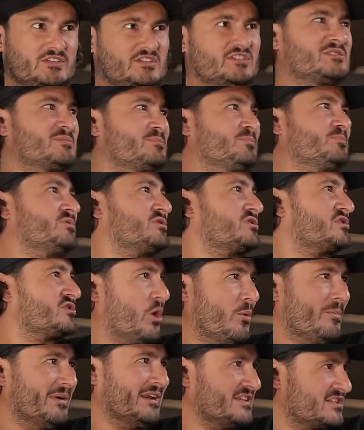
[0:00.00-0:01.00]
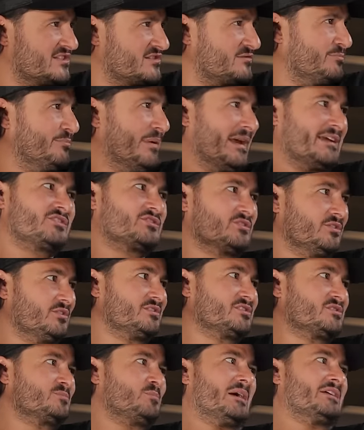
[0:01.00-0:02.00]
just so many
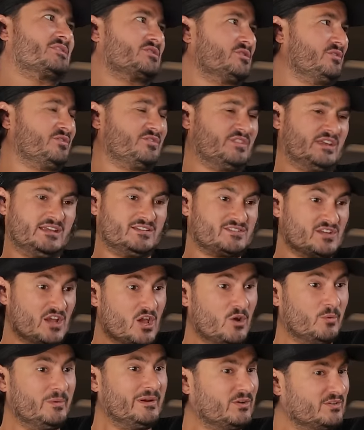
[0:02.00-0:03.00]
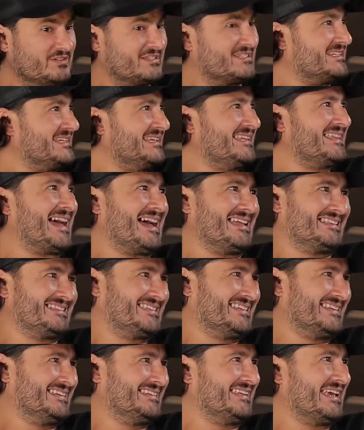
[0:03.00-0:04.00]
special things. We don't see
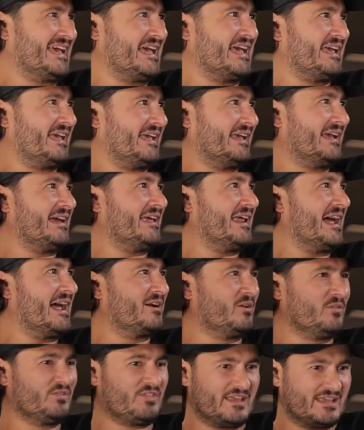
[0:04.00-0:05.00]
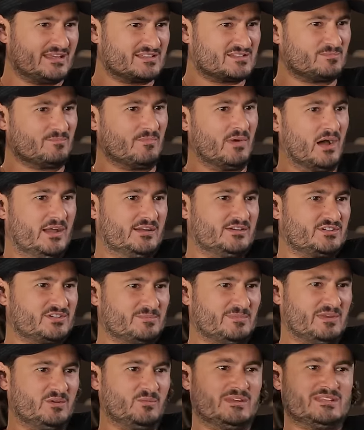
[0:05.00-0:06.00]
that today. I don't think as
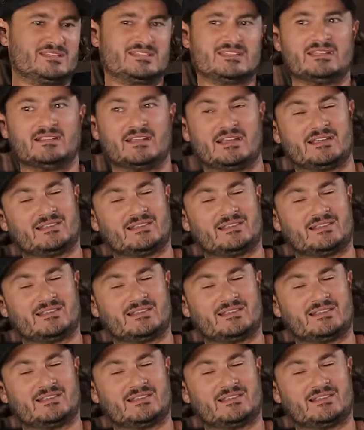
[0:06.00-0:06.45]
much. I mean, we see